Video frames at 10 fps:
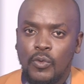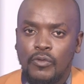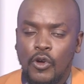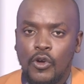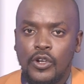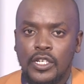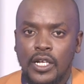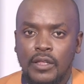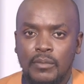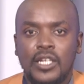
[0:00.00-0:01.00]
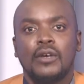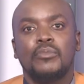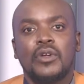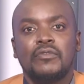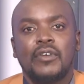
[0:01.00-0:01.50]
we've heard the media
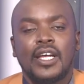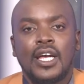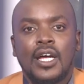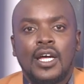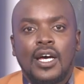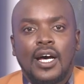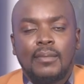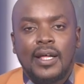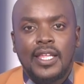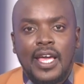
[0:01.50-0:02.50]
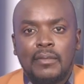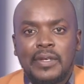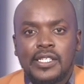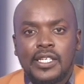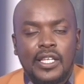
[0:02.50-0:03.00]
briefing by the
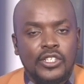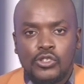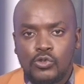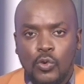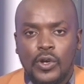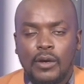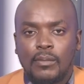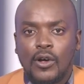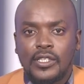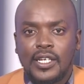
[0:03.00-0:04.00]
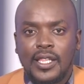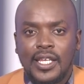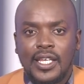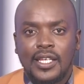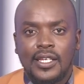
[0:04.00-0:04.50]
MEC. They're just talking about
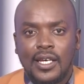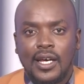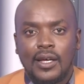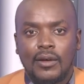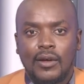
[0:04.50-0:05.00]
the